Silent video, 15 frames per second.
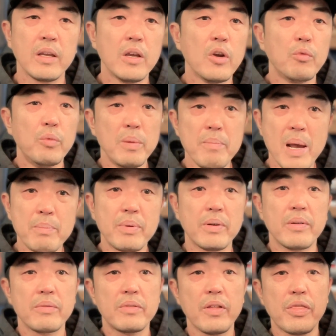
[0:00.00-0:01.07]

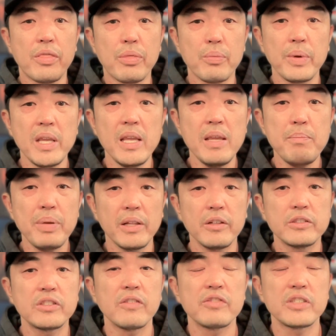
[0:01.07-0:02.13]
Remember, the three
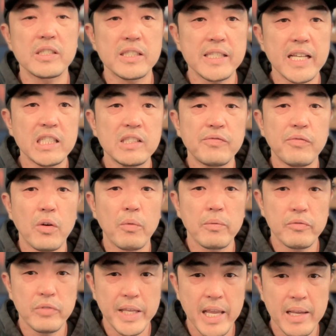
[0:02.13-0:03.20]
pillars of success for
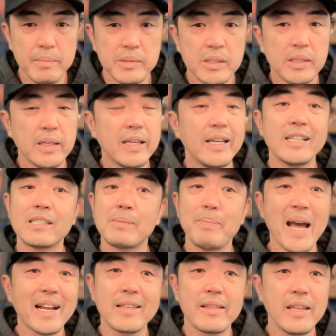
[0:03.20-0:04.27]
games, it's
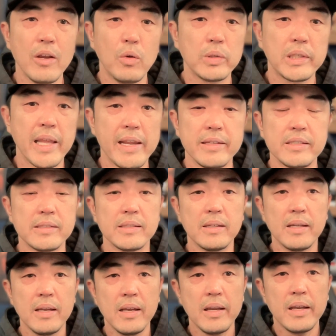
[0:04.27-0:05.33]
back to the old days:
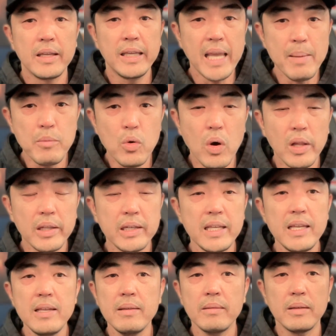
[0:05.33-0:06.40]
game
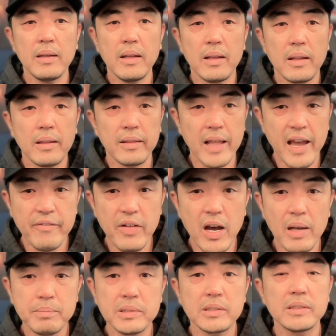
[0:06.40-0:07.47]
quality,
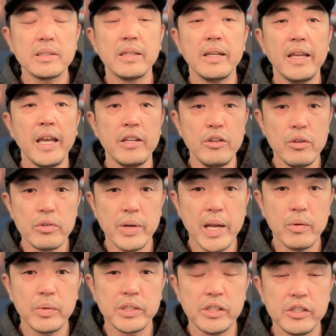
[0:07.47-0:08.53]
LiveOps, and user
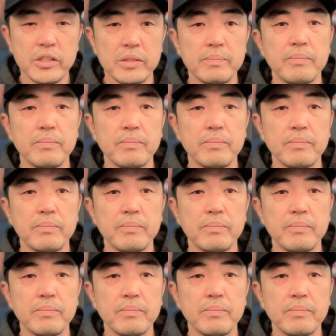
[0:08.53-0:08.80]
acquisition.